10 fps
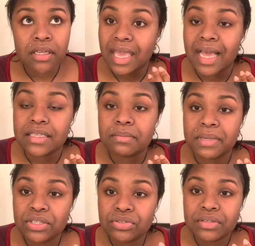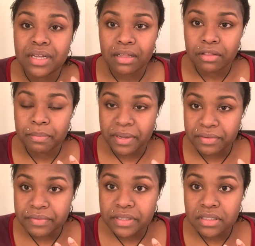It has major health
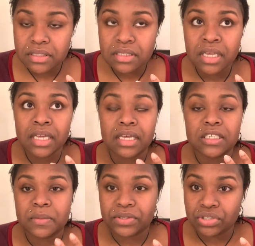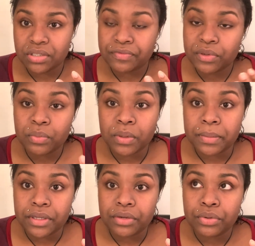benefits, especially for
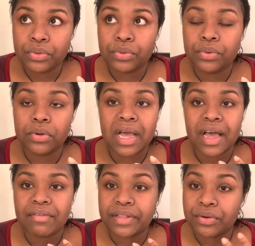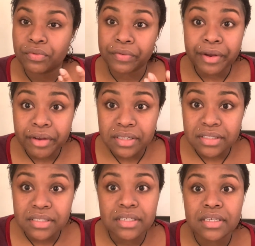women who have like ovarian
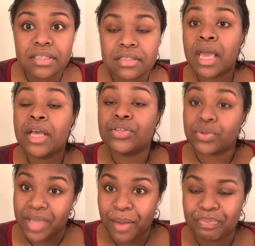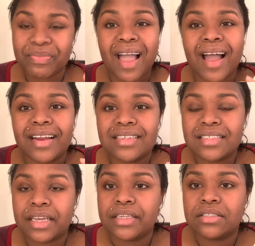cysts. So yeah, I
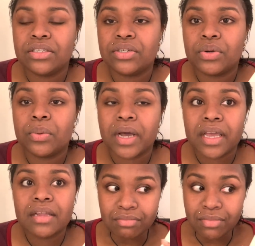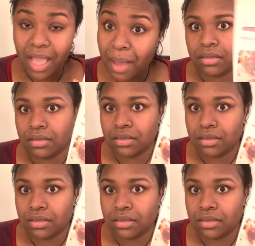decided to, you know what, I'm